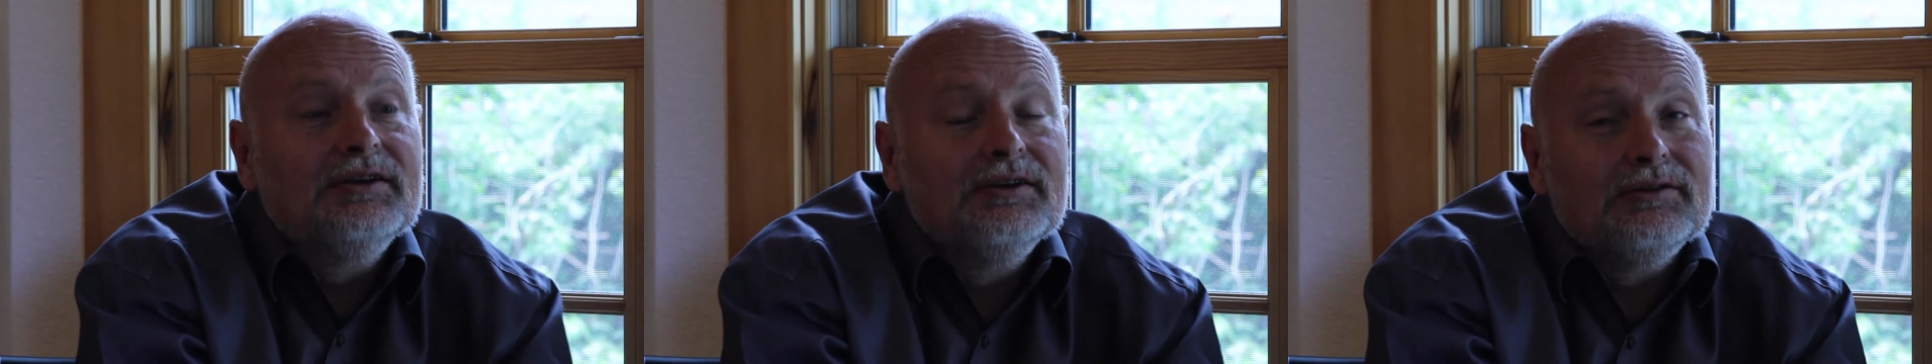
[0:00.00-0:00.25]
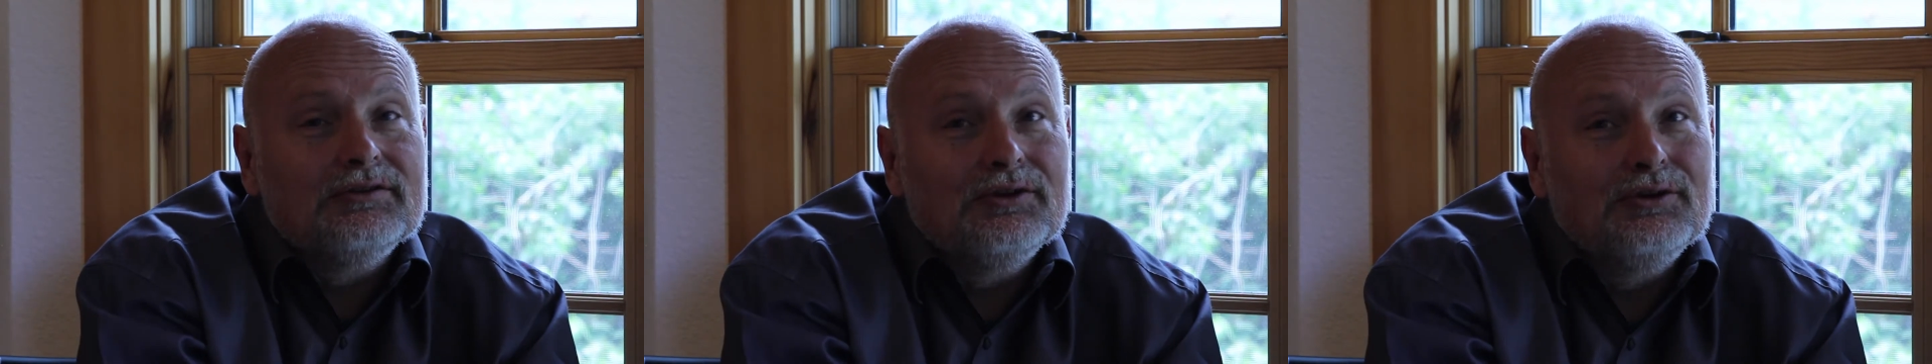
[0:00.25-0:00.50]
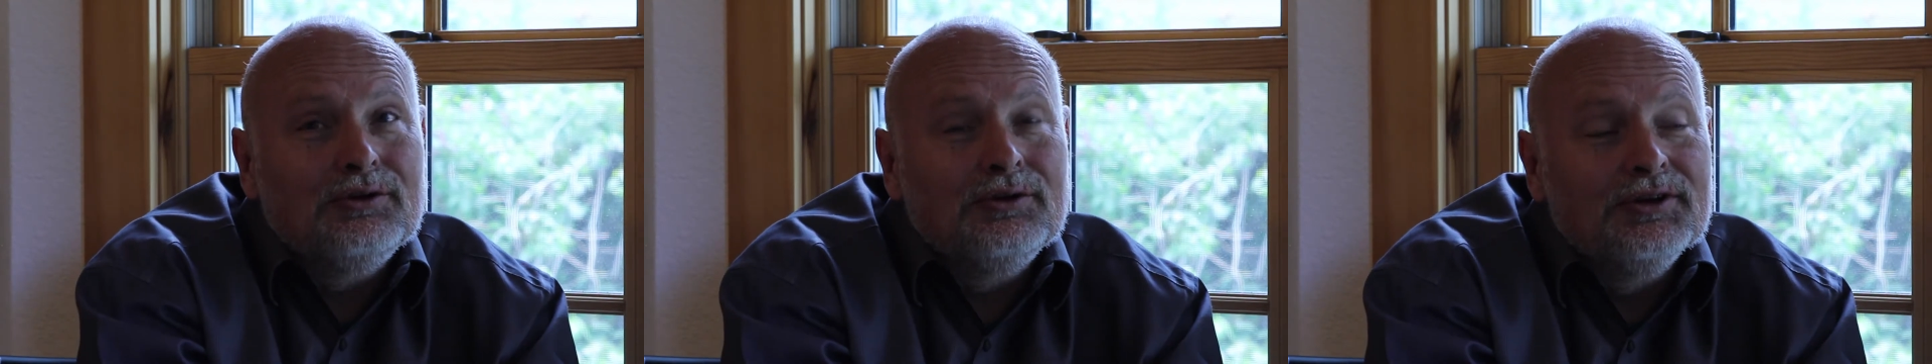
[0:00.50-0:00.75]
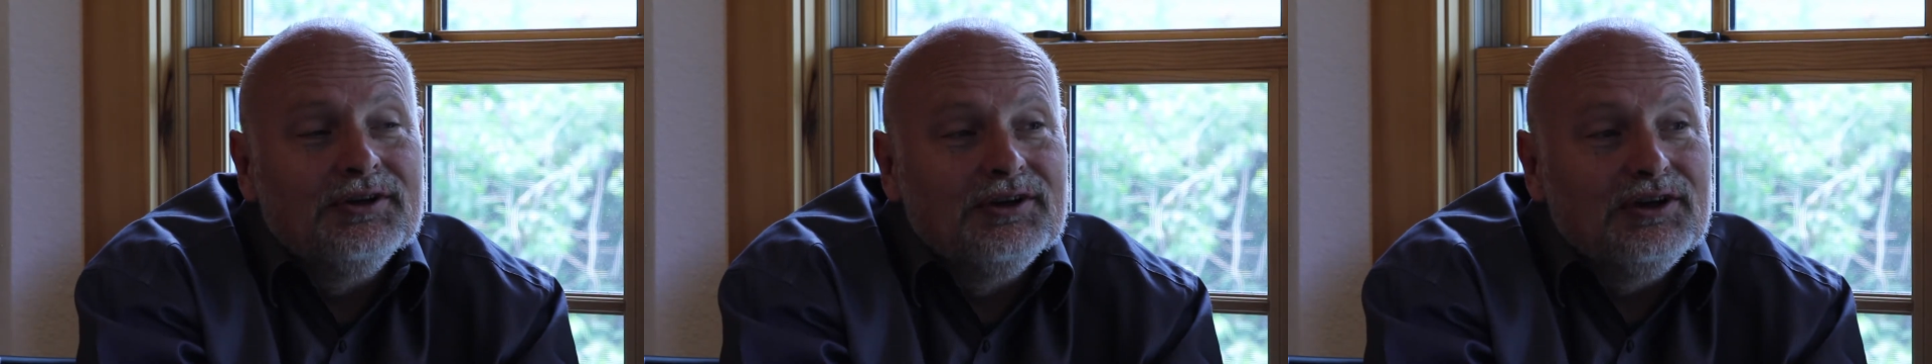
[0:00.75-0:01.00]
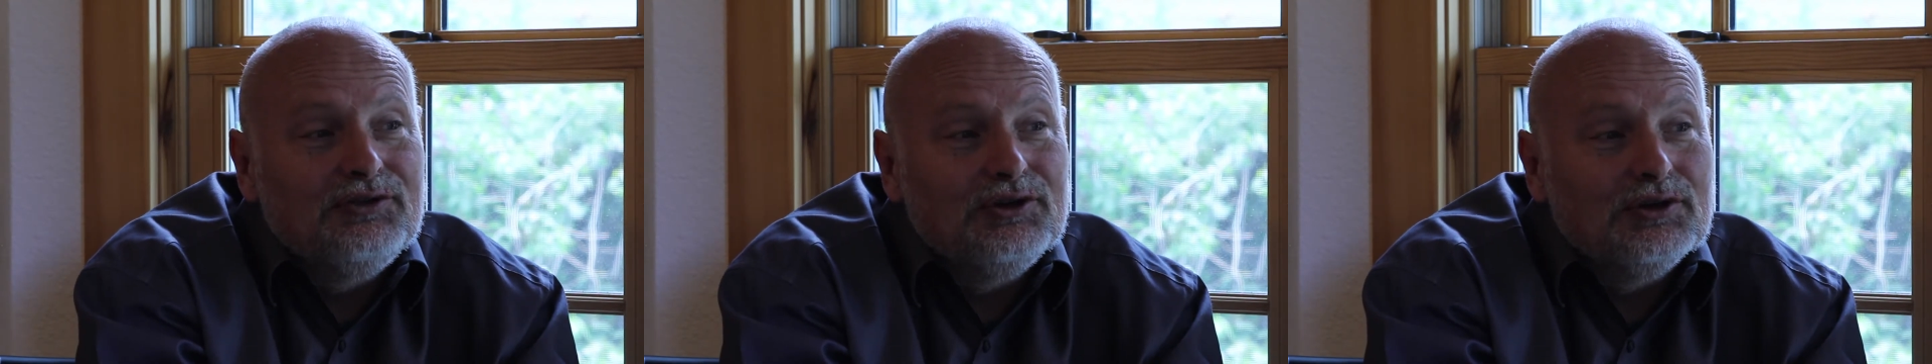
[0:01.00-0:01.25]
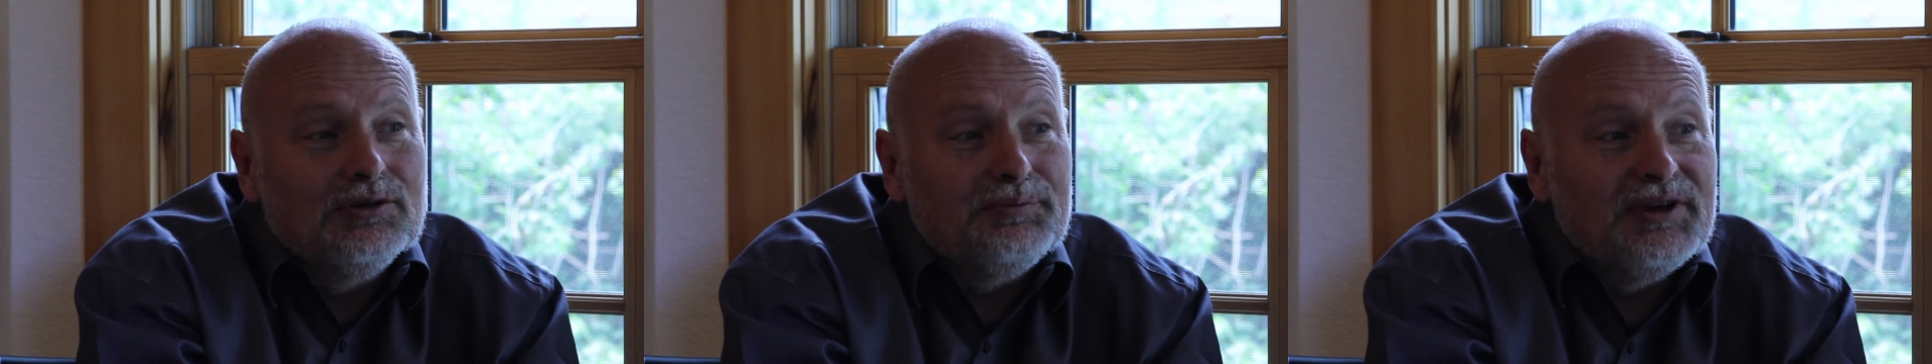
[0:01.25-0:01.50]
So if
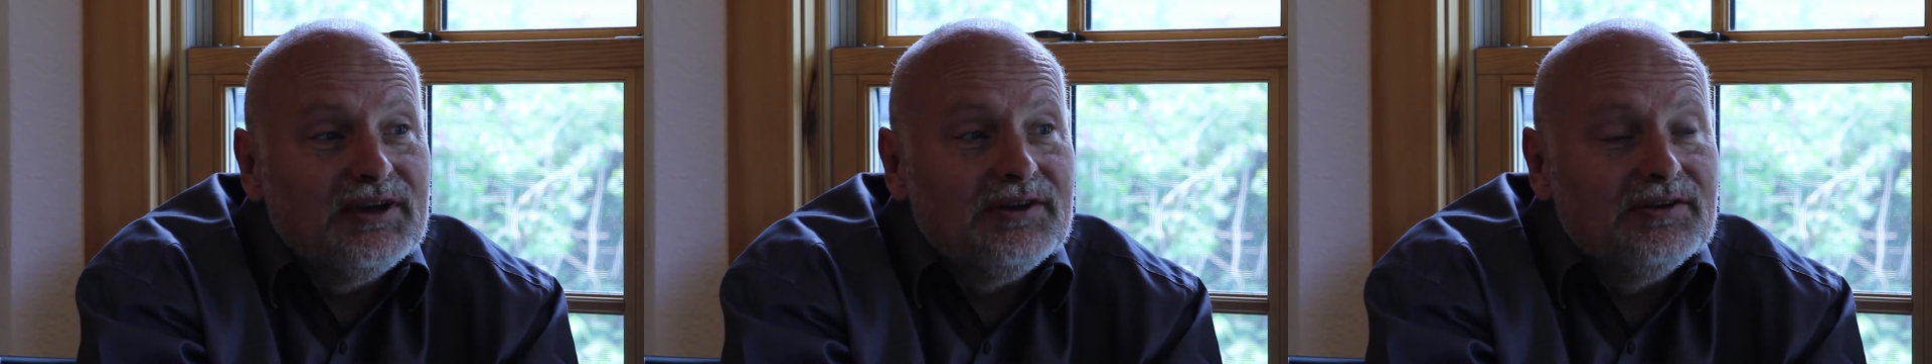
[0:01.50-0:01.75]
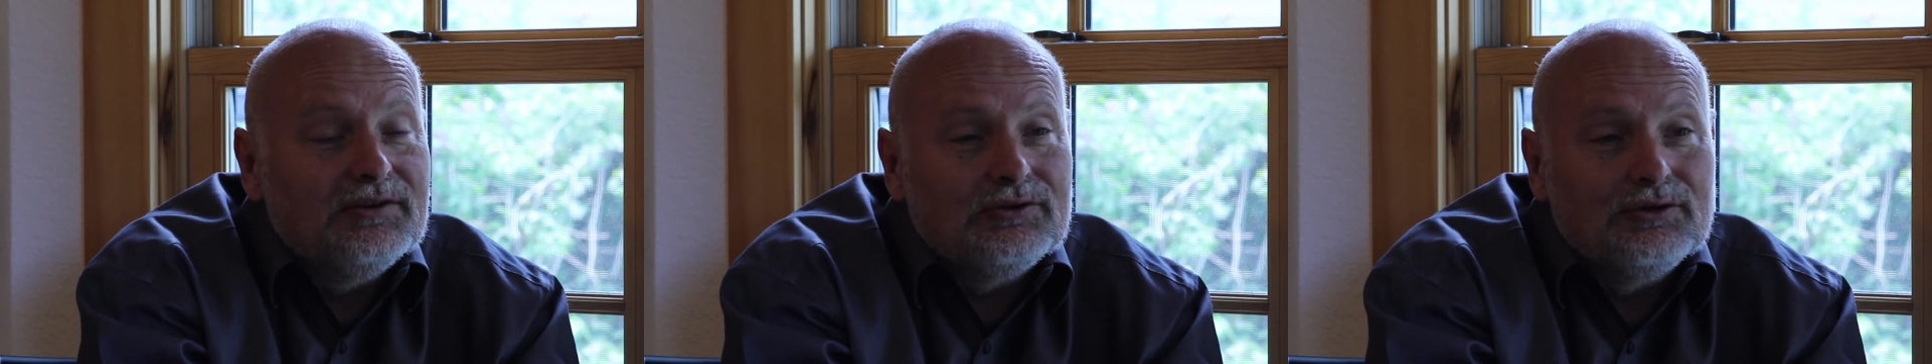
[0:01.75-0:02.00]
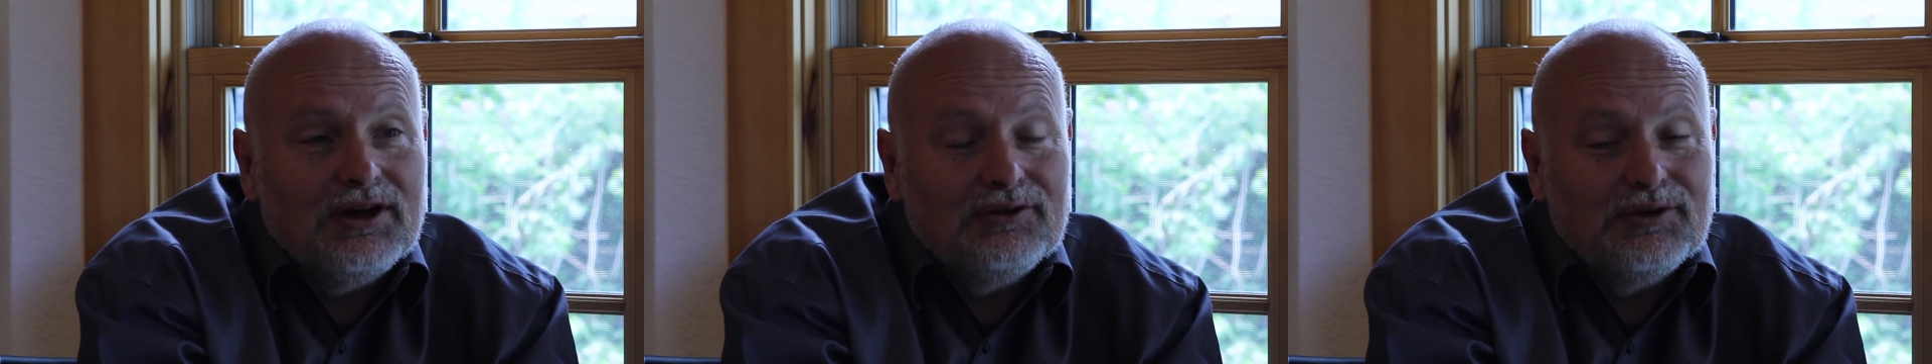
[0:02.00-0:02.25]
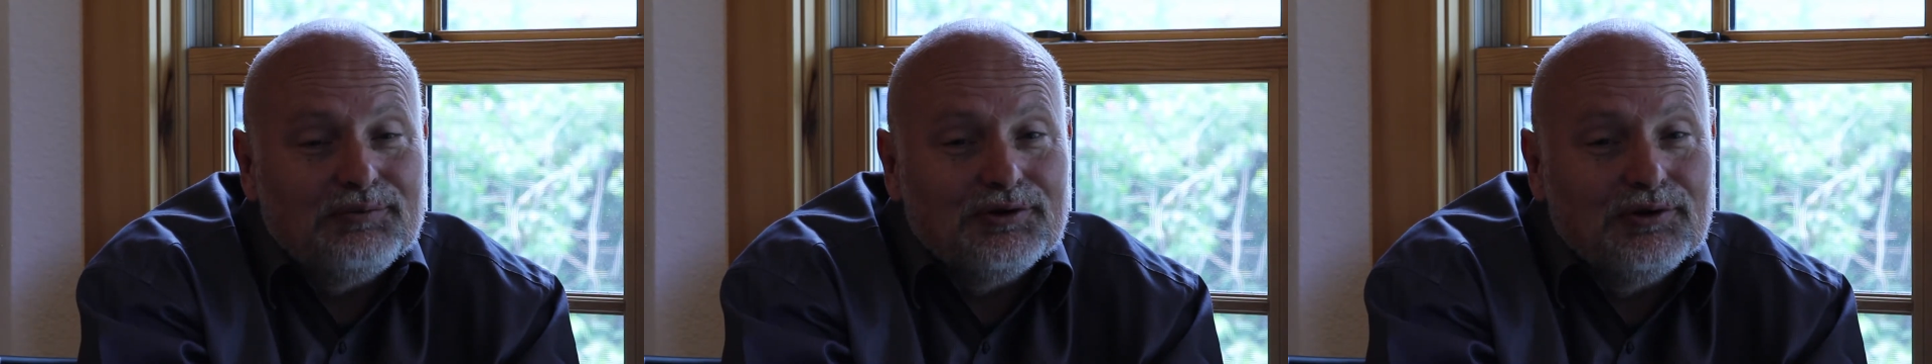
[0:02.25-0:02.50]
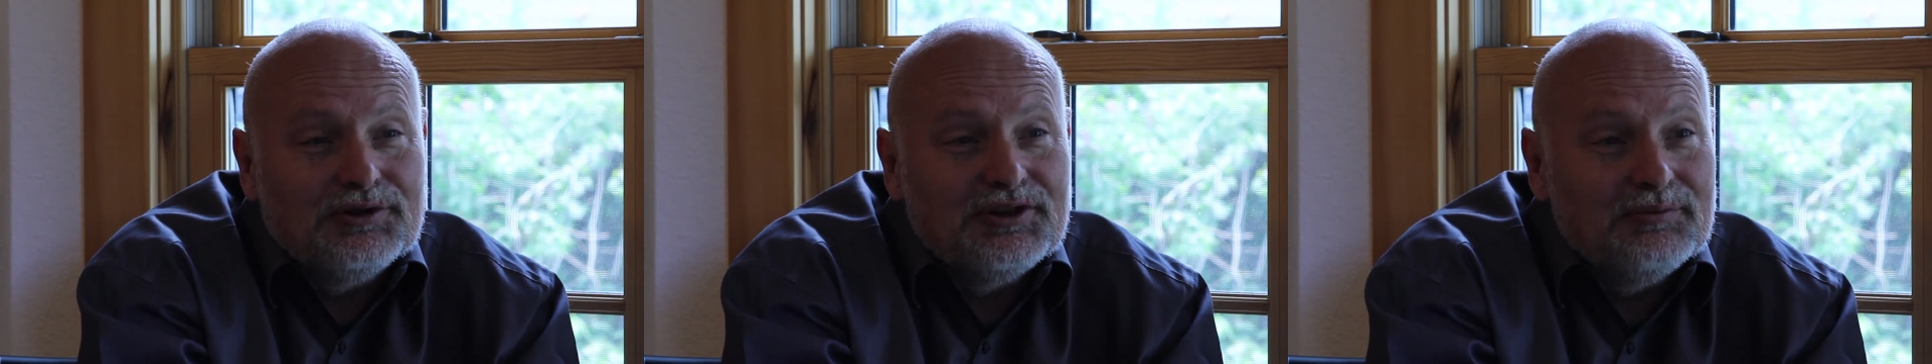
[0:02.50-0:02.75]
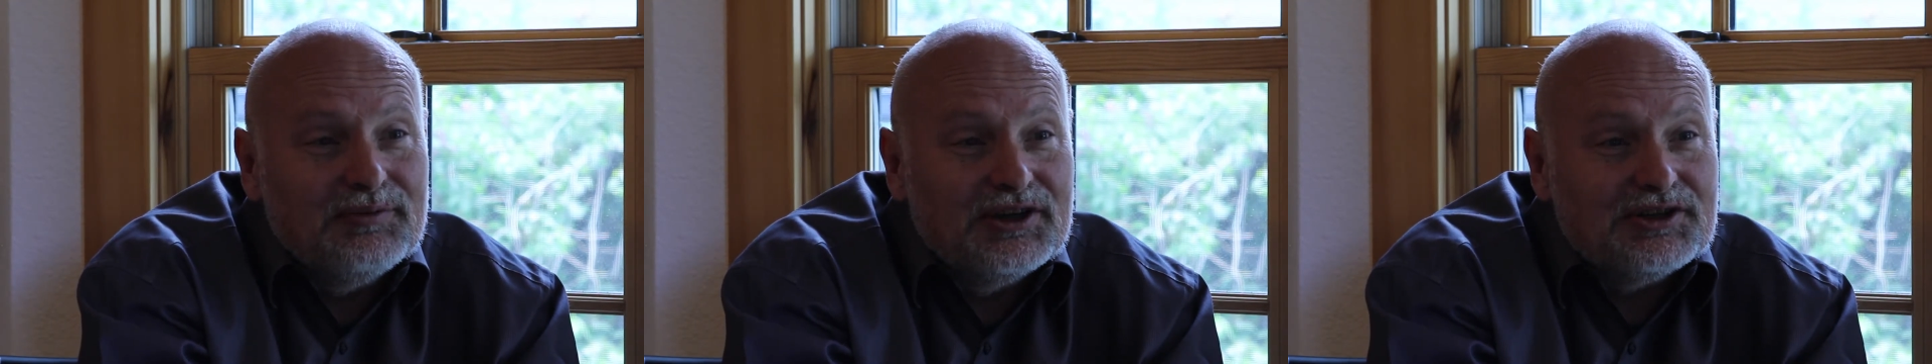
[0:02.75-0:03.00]
you compare this to other
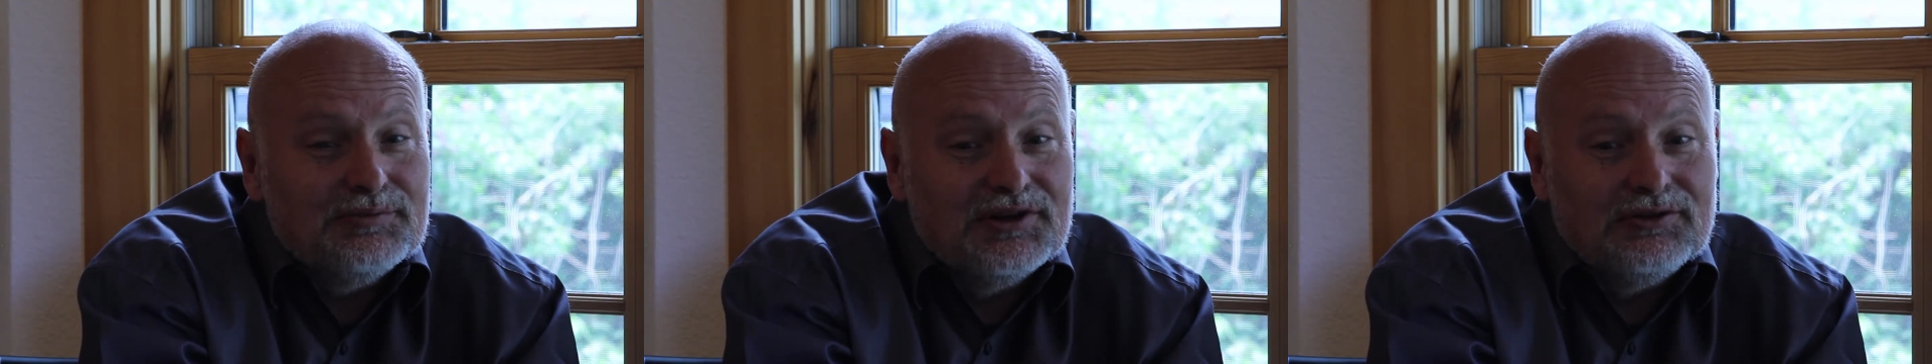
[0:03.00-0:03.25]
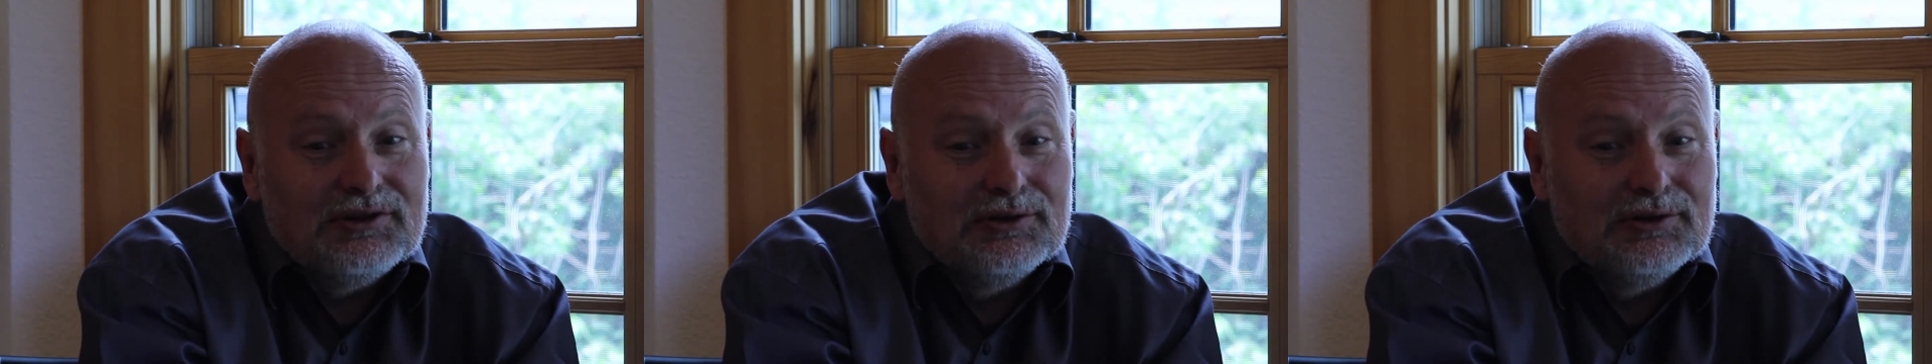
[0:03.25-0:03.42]
protein measurements,